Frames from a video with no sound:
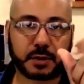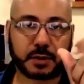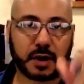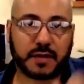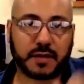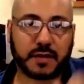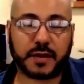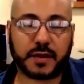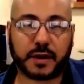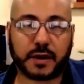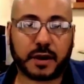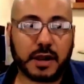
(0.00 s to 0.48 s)
on
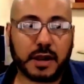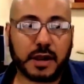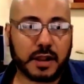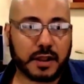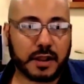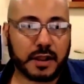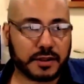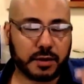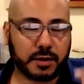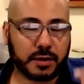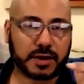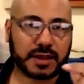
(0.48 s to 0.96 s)
there.
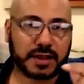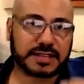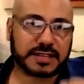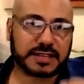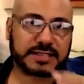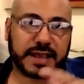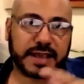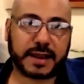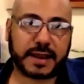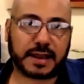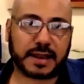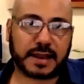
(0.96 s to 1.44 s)
You can
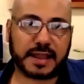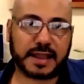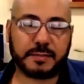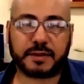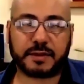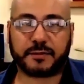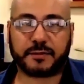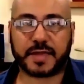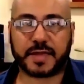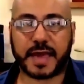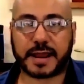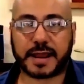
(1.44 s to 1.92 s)
set a
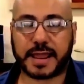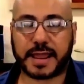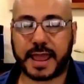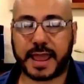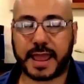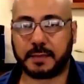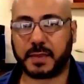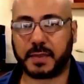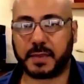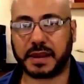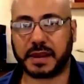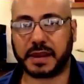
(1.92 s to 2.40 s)
limit for that
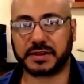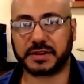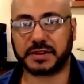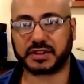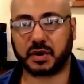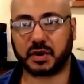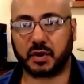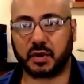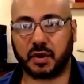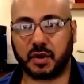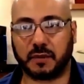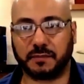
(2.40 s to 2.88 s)
campaign as a
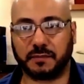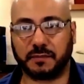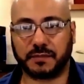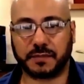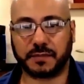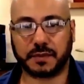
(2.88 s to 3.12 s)
whole.